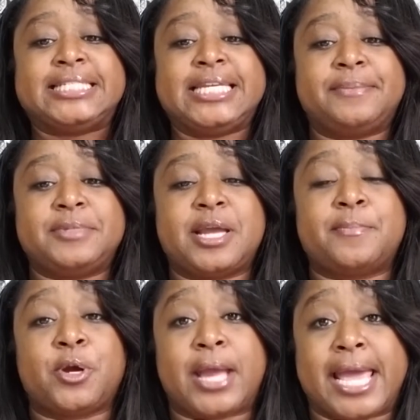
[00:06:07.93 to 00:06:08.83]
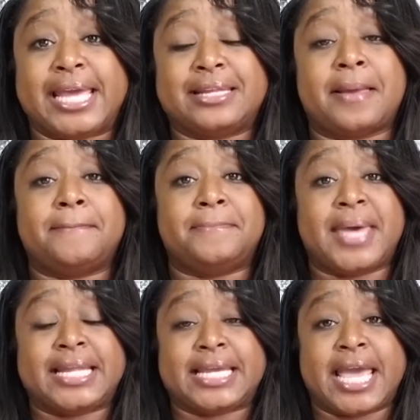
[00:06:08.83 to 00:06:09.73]
Tip number 8,
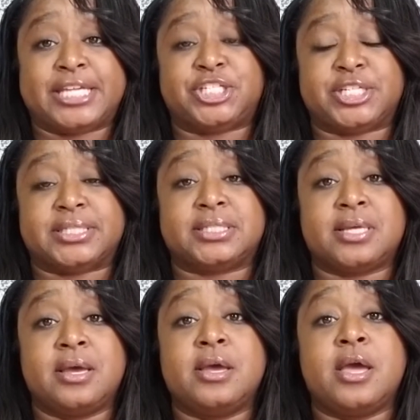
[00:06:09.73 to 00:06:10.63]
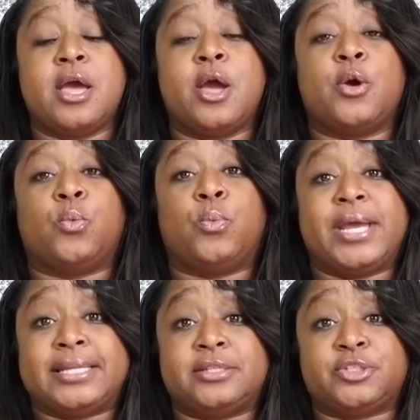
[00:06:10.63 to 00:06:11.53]
medications.
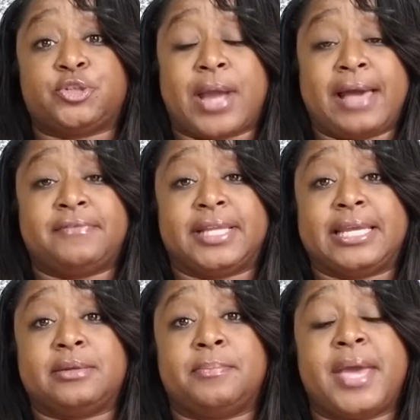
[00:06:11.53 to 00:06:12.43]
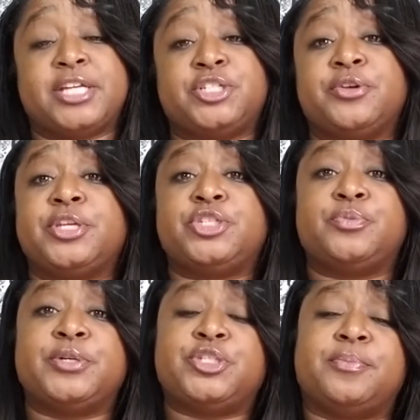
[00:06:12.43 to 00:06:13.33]
When traveling, make sure that
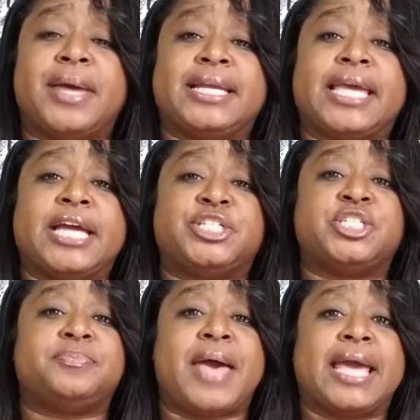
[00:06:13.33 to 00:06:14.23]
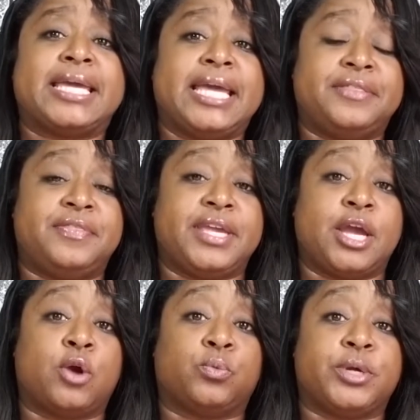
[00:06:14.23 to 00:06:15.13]
you put your medications back in
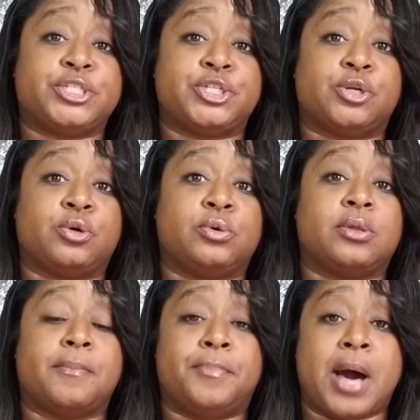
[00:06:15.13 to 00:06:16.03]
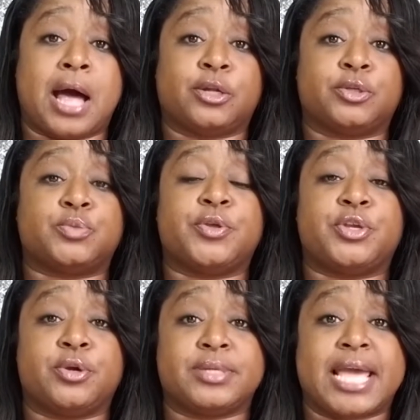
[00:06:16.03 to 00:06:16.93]
the original bottles
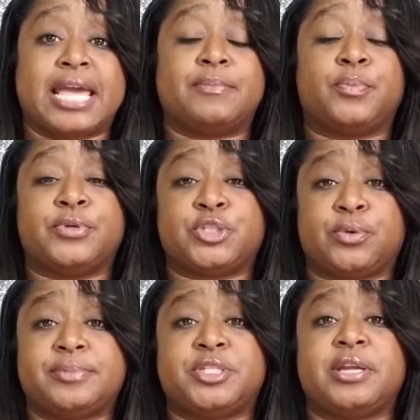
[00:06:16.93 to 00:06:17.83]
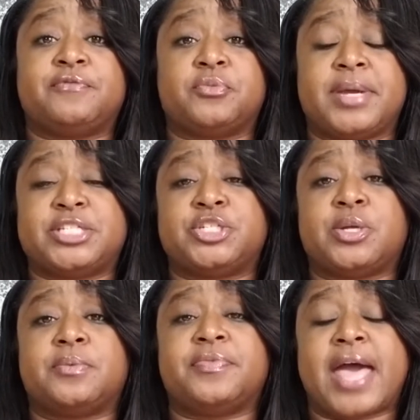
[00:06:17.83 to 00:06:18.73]
with your name and prescription
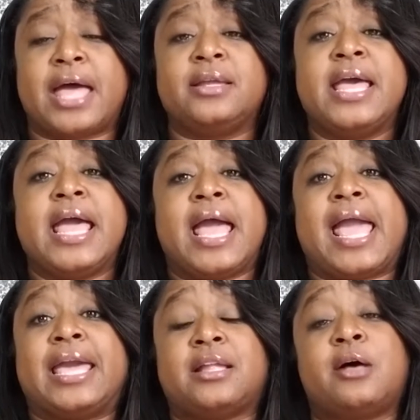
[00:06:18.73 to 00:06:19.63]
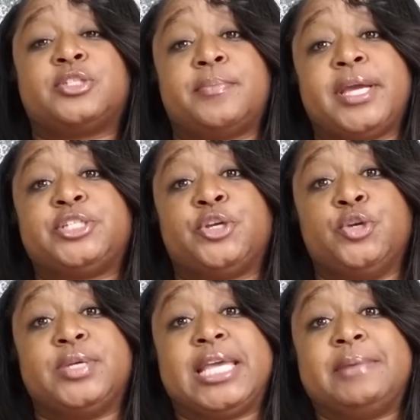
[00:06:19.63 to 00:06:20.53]
information on that. And also make sure
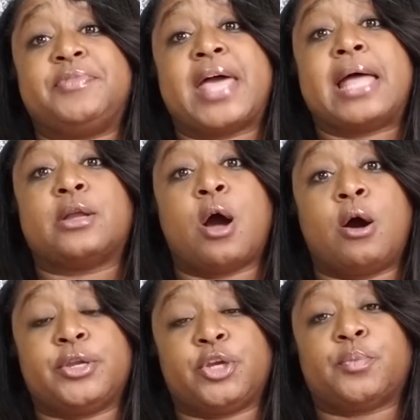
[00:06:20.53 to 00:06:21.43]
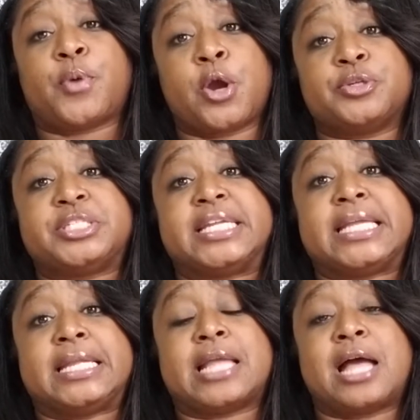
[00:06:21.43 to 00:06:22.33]
you keep that on your person
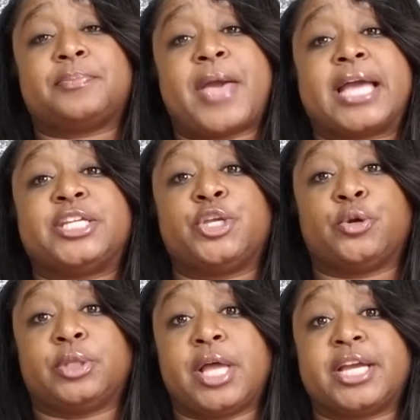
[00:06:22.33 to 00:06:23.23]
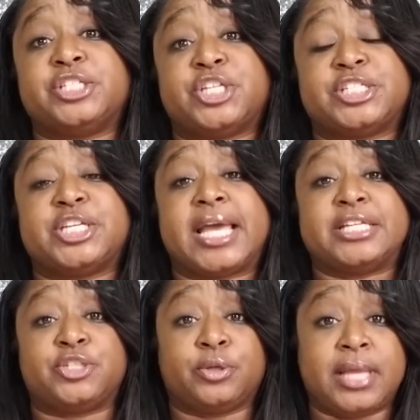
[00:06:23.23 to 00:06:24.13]
and not packed in your luggage just in
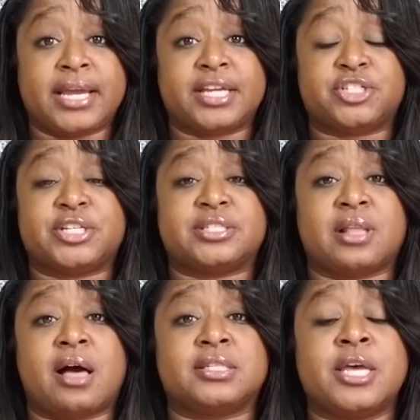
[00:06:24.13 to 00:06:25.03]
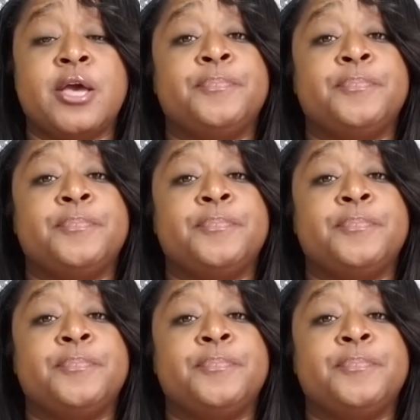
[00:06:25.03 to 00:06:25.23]
case your luggage gets lost.